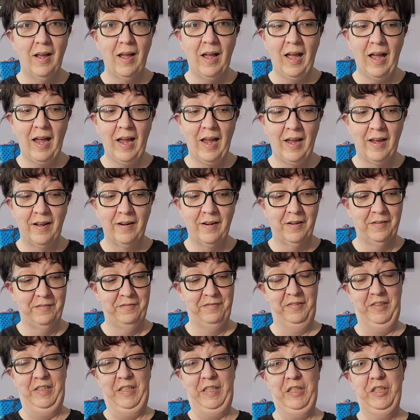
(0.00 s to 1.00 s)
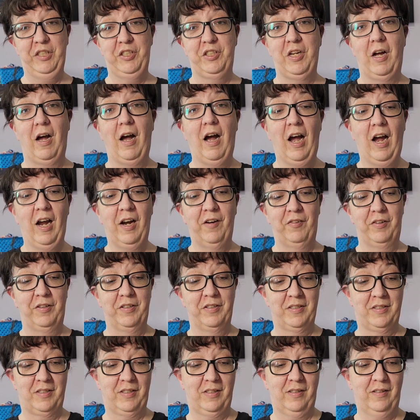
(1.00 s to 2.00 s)
And I finished
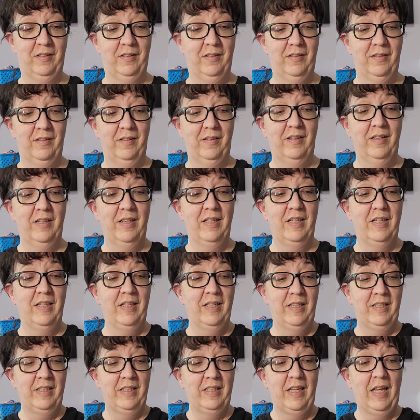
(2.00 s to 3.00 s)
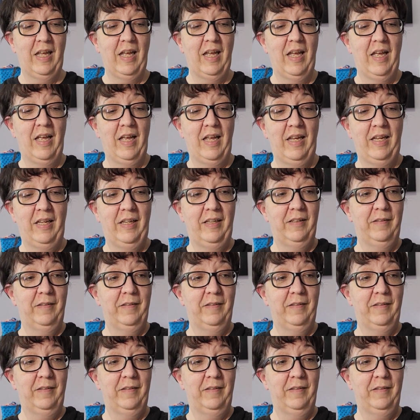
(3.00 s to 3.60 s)
Iris. Yay!